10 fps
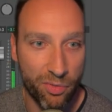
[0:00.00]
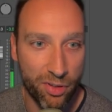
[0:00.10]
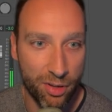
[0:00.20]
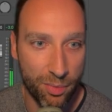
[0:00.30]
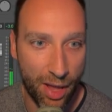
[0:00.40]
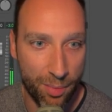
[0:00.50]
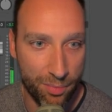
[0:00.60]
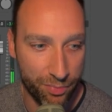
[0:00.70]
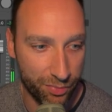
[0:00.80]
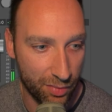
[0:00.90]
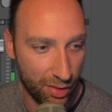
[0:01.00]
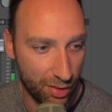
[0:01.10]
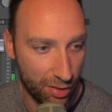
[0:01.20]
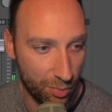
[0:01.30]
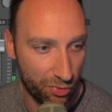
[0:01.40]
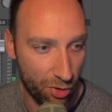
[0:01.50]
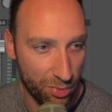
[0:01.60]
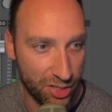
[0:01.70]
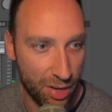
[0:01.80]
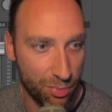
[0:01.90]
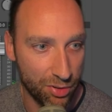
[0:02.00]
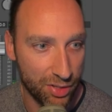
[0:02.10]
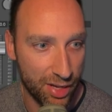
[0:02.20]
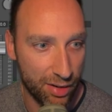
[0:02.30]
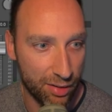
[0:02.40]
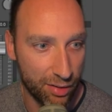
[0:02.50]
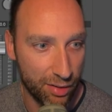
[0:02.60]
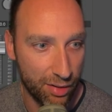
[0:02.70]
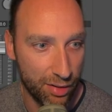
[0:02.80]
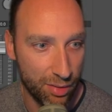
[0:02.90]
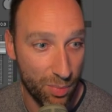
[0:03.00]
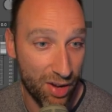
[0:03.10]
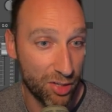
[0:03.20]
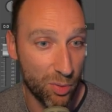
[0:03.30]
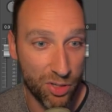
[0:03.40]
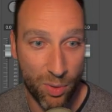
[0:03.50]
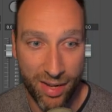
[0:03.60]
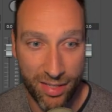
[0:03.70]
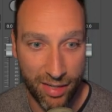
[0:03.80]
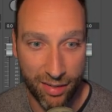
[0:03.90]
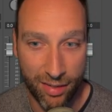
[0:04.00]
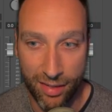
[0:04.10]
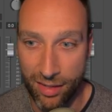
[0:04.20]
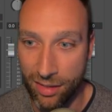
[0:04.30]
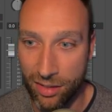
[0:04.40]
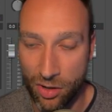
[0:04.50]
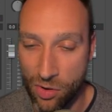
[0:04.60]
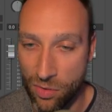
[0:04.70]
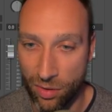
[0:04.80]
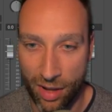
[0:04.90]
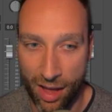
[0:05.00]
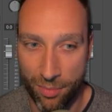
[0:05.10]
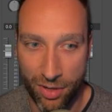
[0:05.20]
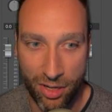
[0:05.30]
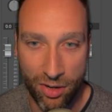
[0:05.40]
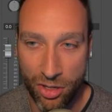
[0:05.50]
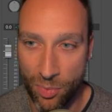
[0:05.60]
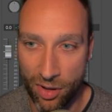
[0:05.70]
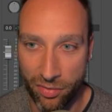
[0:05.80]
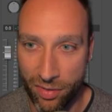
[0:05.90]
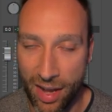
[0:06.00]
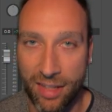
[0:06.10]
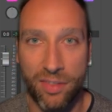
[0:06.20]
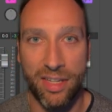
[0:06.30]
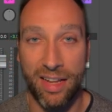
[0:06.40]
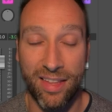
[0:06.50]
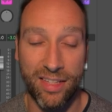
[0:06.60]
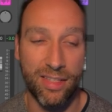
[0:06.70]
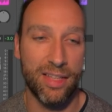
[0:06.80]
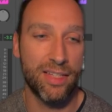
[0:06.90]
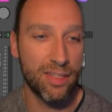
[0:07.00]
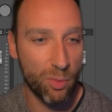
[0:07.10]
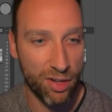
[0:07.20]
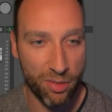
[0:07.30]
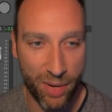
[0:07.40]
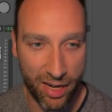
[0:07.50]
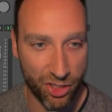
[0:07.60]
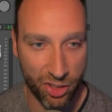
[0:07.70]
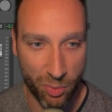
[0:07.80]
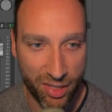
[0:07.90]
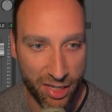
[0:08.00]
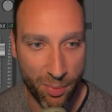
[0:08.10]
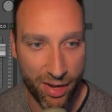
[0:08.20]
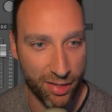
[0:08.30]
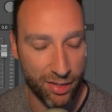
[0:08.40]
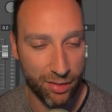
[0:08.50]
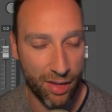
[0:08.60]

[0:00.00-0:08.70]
For the performance samples there, minus 120. So huge amount of negative delay. This is one of the big issues with cinematic.